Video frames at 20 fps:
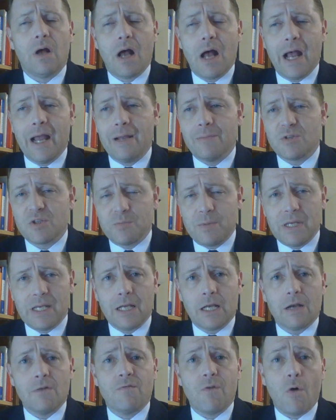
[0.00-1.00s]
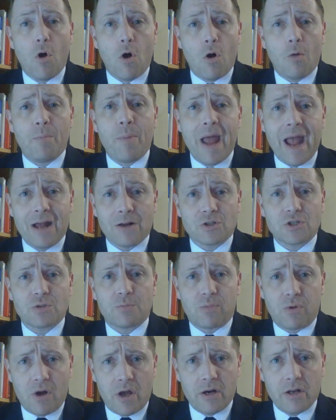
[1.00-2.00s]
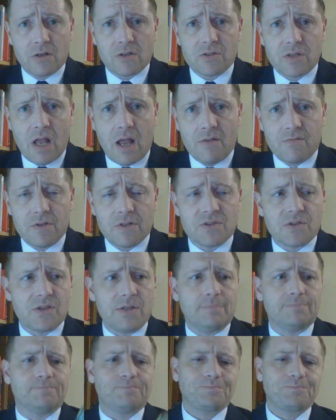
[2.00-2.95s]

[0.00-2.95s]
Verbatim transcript: I am speaking of all pouch products, obviously.